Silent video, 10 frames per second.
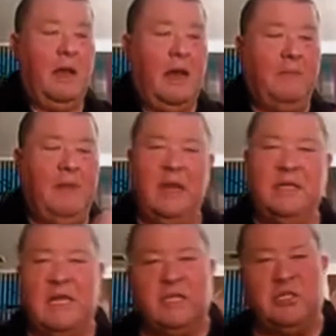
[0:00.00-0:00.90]
I'm not
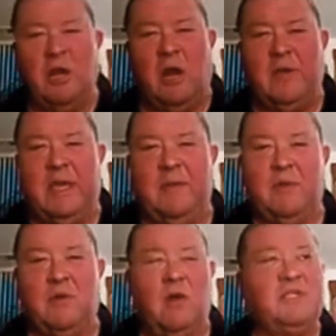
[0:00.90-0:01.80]
exactly sure how we came
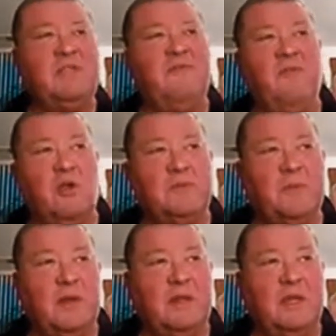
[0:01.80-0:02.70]
across the verse,
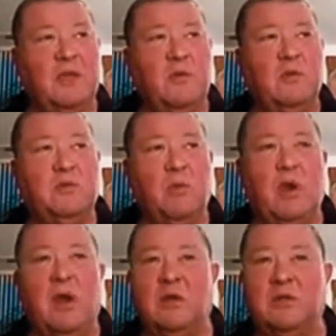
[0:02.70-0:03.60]
but I think it was
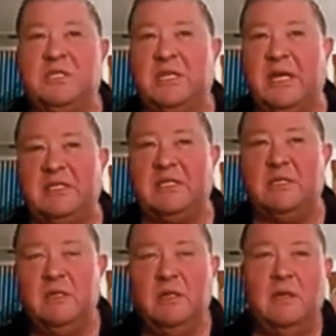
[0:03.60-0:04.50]
where L
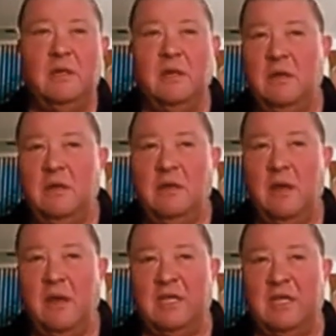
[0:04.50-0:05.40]
sits.
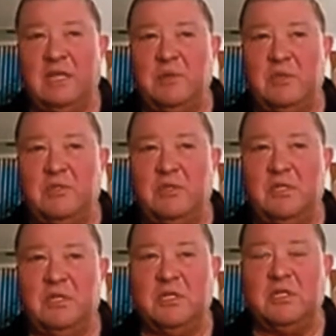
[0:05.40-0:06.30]
I think is what it
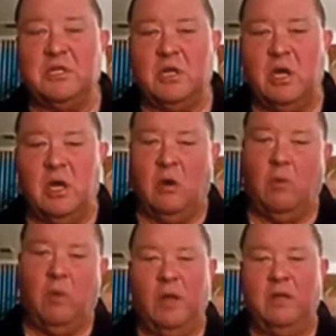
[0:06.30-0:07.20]
was for the Chicago
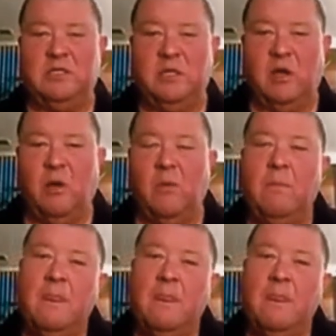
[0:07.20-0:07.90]
one. So